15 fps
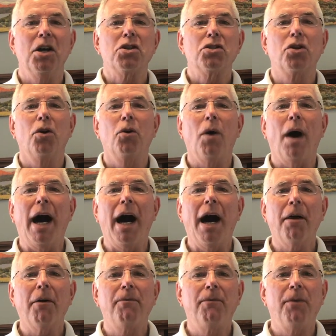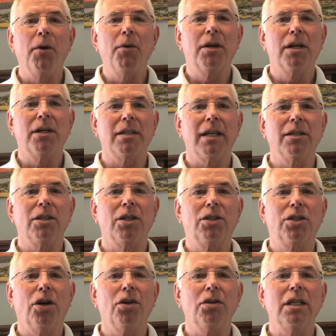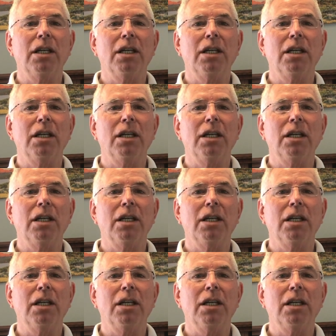So our focus as a church,